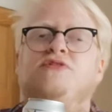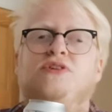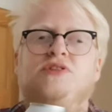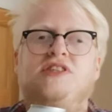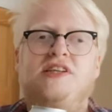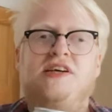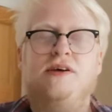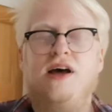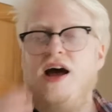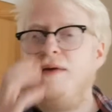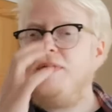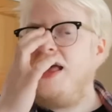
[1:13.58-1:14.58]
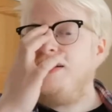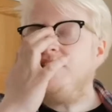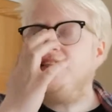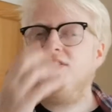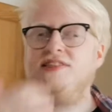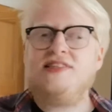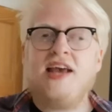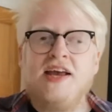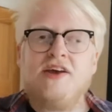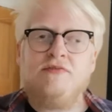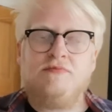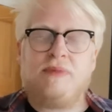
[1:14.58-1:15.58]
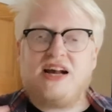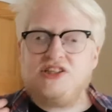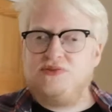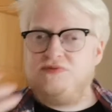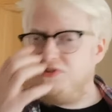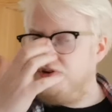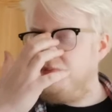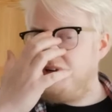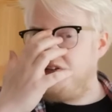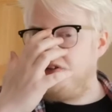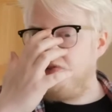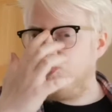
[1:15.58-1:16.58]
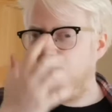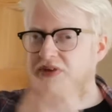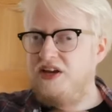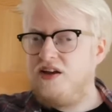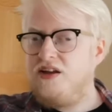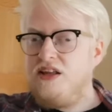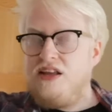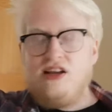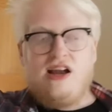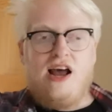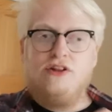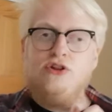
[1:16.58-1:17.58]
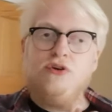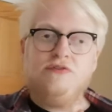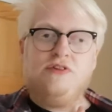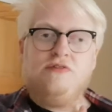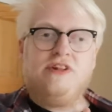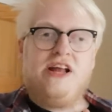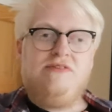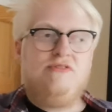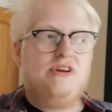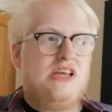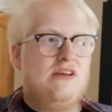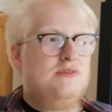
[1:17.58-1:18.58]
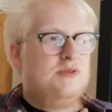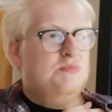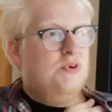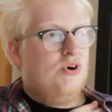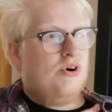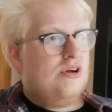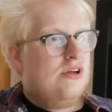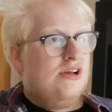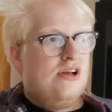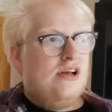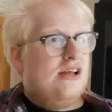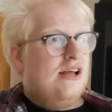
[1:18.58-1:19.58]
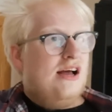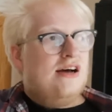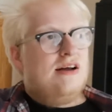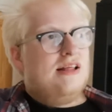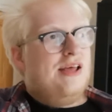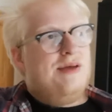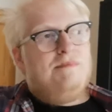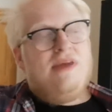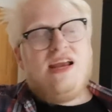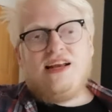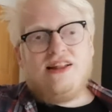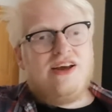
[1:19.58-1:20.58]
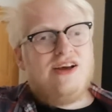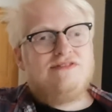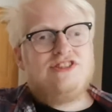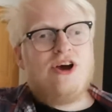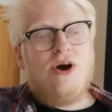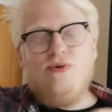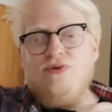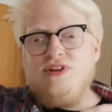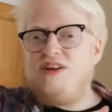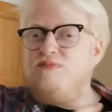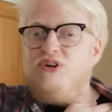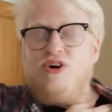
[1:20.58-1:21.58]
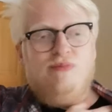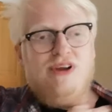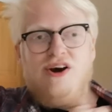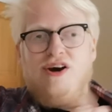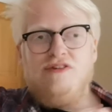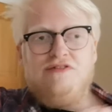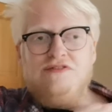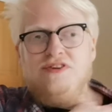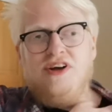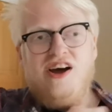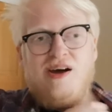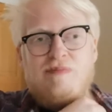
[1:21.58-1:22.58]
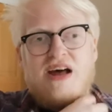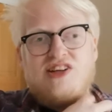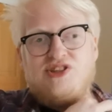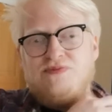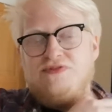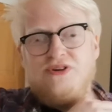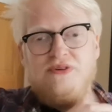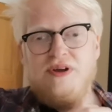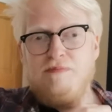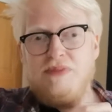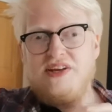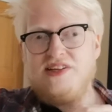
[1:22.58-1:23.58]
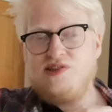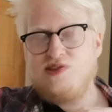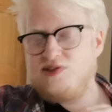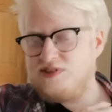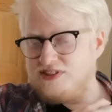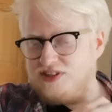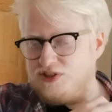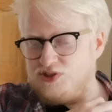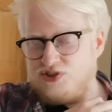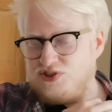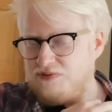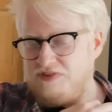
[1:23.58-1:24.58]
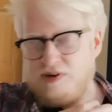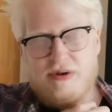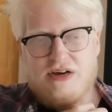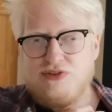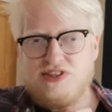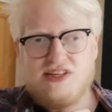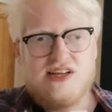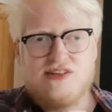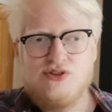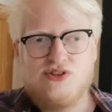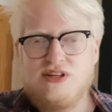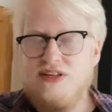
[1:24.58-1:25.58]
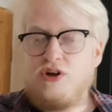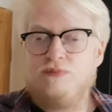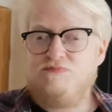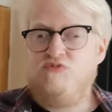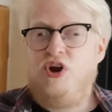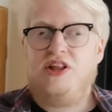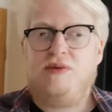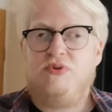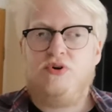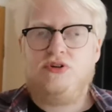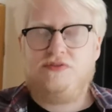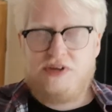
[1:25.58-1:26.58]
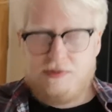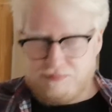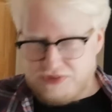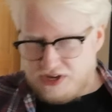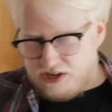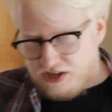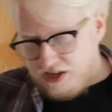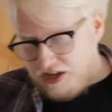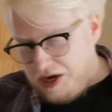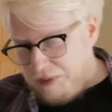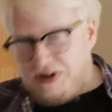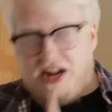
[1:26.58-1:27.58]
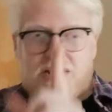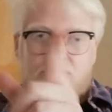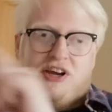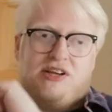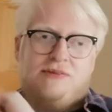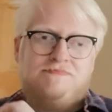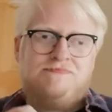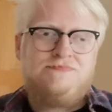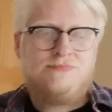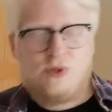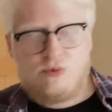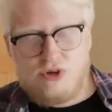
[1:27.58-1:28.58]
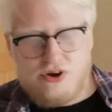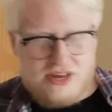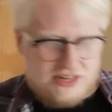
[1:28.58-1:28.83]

fruit in it. I'm getting sick of passion fruit being used in beer. I love the flavour it gives, but Mikola have totally put me off passion fruit in beers. There's just something about it, I got really bored of it. But anyway, we're not